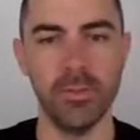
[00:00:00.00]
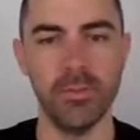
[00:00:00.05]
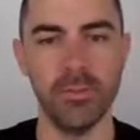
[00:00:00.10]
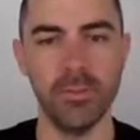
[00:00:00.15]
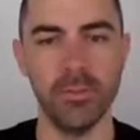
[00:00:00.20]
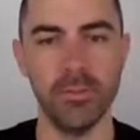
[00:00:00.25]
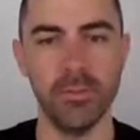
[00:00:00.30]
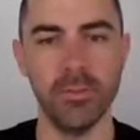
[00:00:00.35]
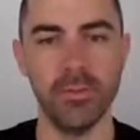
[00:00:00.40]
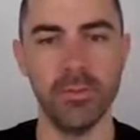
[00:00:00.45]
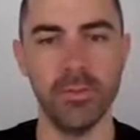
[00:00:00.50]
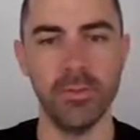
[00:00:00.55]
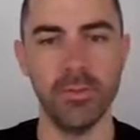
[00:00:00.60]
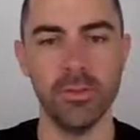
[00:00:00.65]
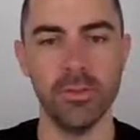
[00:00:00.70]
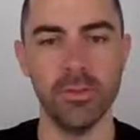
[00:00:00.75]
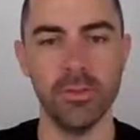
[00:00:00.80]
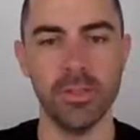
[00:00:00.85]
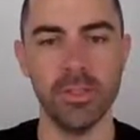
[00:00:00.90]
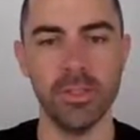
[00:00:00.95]
from before
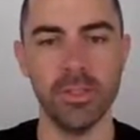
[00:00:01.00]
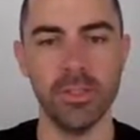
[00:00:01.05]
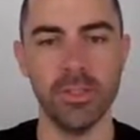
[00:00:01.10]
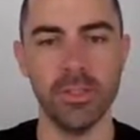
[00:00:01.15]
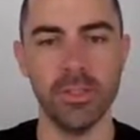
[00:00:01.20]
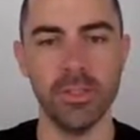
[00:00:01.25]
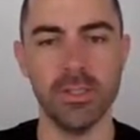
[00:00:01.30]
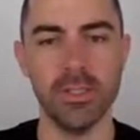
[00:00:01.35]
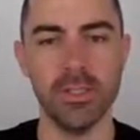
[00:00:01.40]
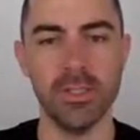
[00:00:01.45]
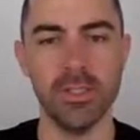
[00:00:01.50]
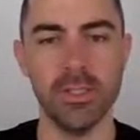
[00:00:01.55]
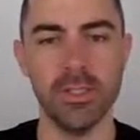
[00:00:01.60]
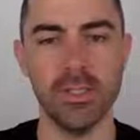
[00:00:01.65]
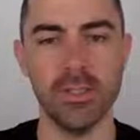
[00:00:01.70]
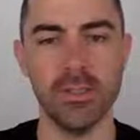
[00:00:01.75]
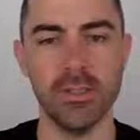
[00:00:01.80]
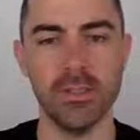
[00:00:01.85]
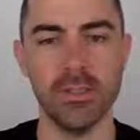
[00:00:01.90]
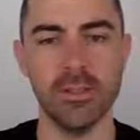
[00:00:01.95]
so the intensity
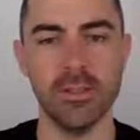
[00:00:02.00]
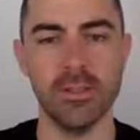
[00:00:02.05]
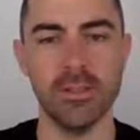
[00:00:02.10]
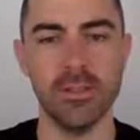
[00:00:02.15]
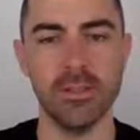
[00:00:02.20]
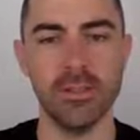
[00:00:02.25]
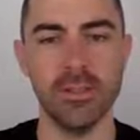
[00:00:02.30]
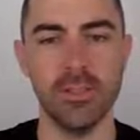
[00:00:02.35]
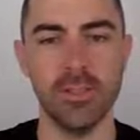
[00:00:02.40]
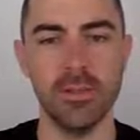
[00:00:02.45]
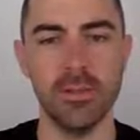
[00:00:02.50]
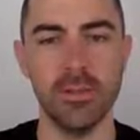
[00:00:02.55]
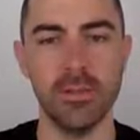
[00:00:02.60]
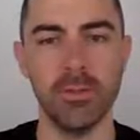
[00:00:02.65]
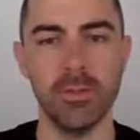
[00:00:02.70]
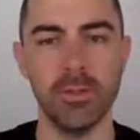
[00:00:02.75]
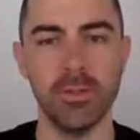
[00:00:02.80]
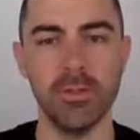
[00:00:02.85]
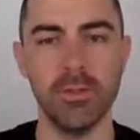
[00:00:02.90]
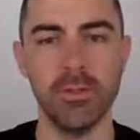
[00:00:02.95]
at time
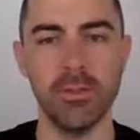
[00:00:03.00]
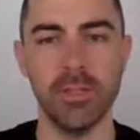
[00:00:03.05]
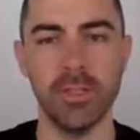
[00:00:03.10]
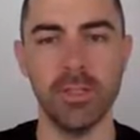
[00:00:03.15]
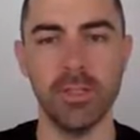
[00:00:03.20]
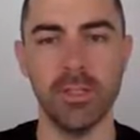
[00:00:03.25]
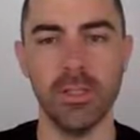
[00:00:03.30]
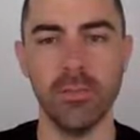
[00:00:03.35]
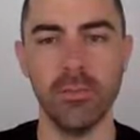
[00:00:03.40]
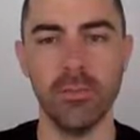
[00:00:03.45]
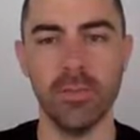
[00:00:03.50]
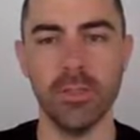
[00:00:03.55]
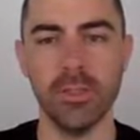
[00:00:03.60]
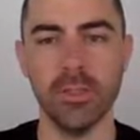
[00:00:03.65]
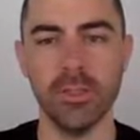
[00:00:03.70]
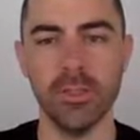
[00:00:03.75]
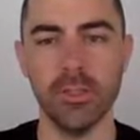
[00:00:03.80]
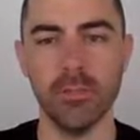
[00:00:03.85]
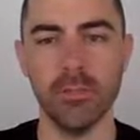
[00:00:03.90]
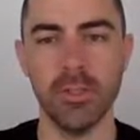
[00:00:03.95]
equals zero and then we
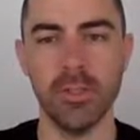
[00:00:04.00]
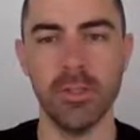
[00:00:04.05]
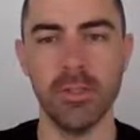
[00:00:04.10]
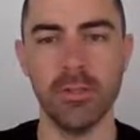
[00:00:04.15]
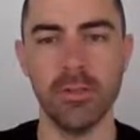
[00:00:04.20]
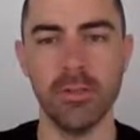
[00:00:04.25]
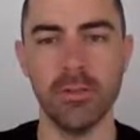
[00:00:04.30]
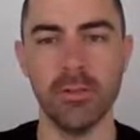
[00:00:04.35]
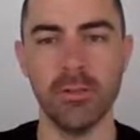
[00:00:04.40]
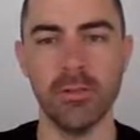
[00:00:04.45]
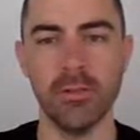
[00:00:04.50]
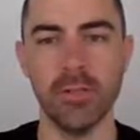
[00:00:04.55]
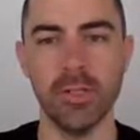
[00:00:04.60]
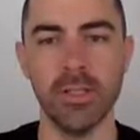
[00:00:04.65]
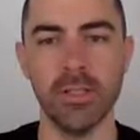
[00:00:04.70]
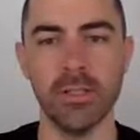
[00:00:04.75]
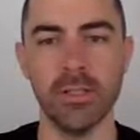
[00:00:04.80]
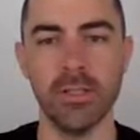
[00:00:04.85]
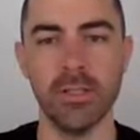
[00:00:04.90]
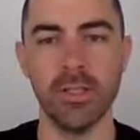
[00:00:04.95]
sum here on the
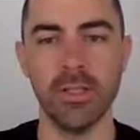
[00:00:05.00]
right